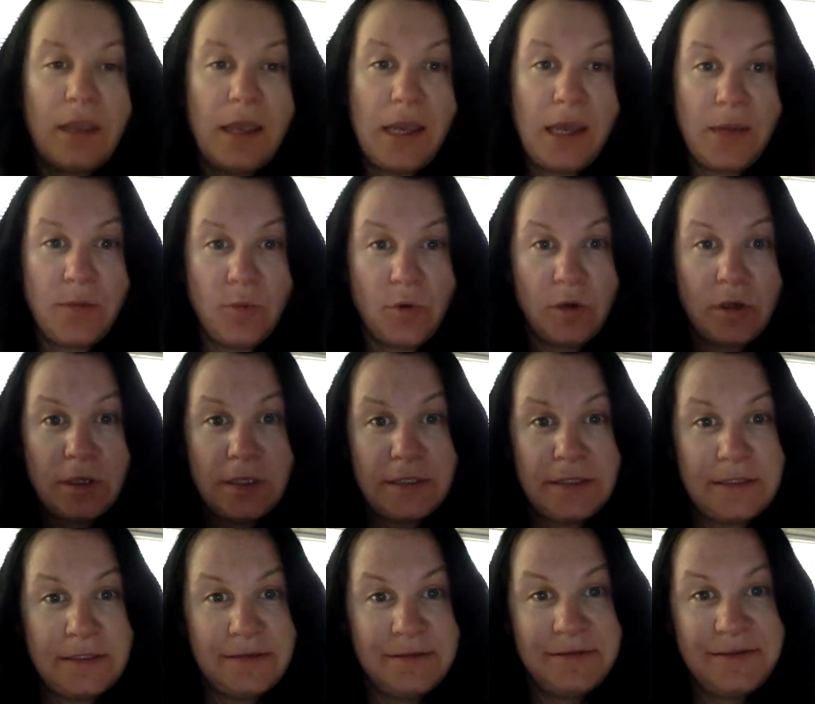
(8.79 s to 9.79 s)
And we're going
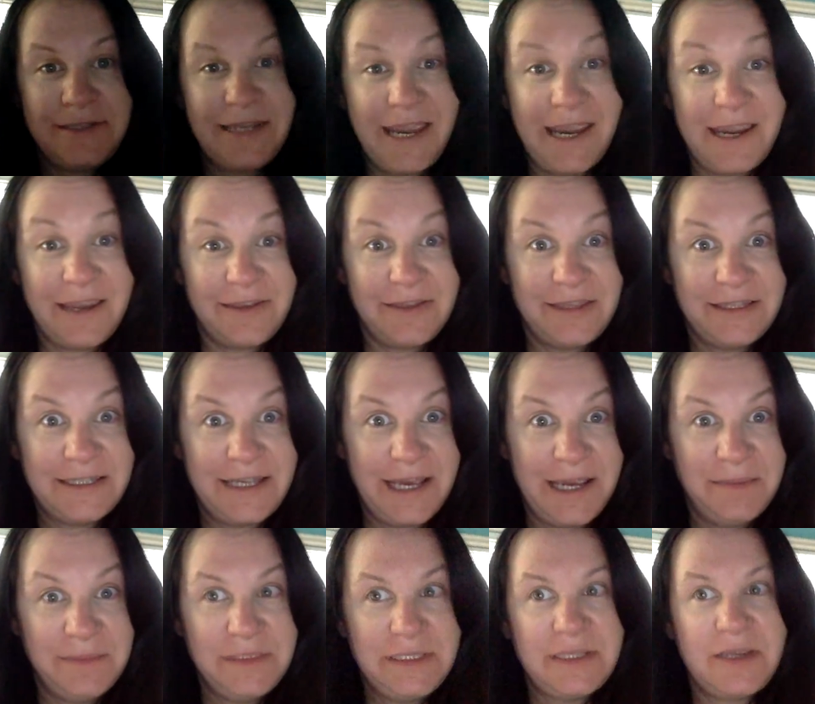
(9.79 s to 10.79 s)
to take the
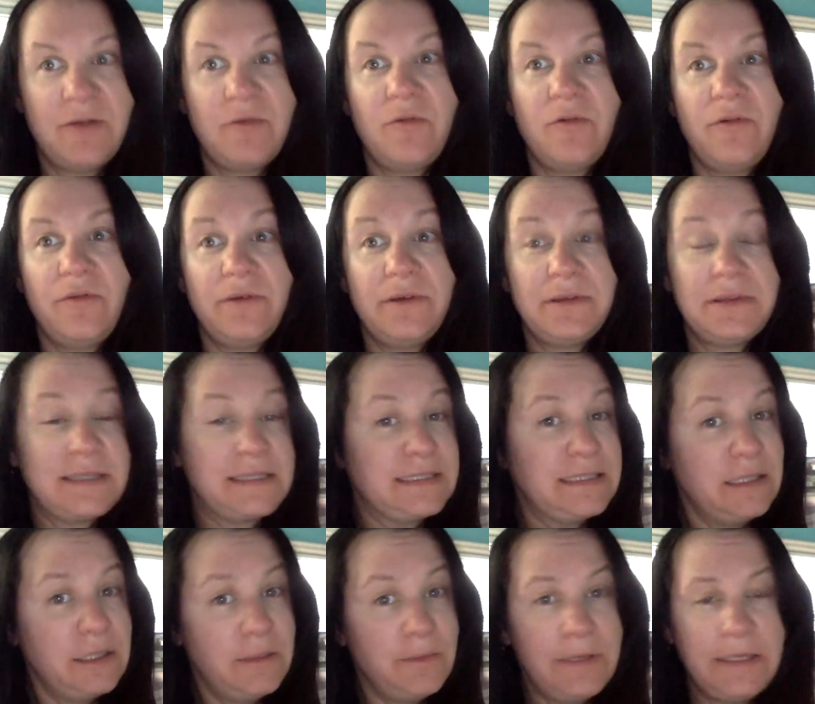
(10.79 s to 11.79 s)
time to go over the
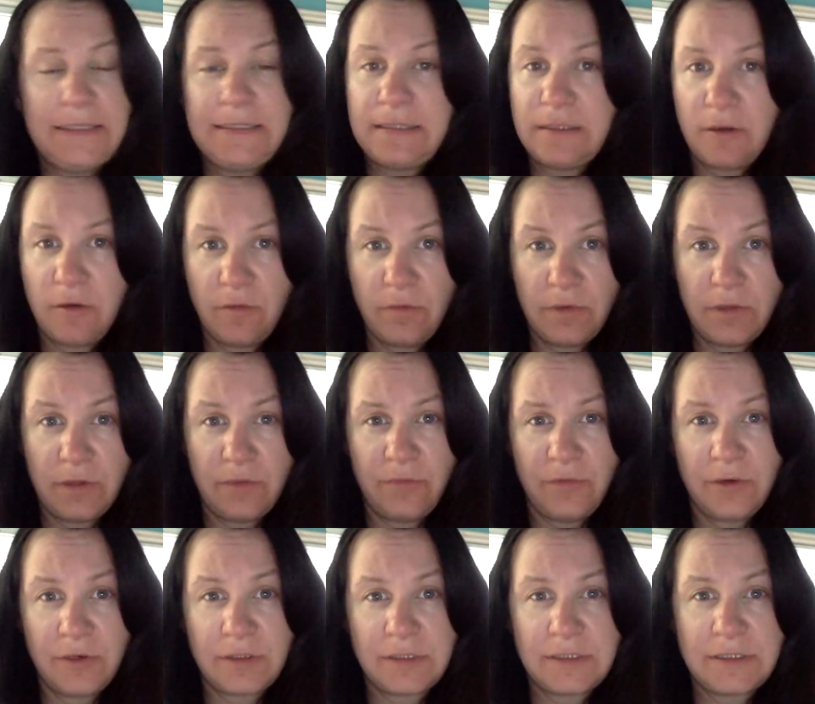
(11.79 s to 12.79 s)
syllabus and go over the
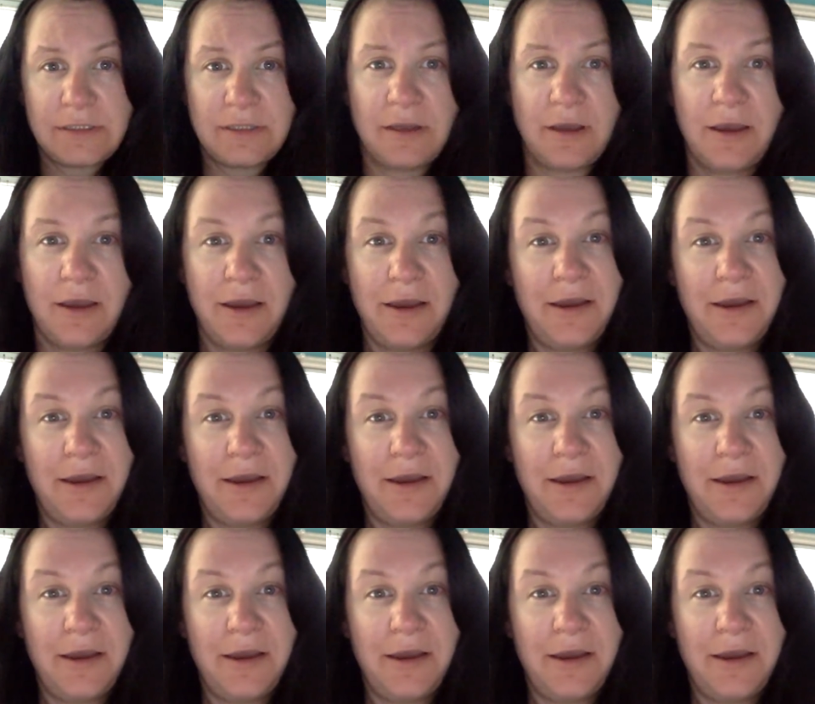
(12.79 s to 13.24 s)
first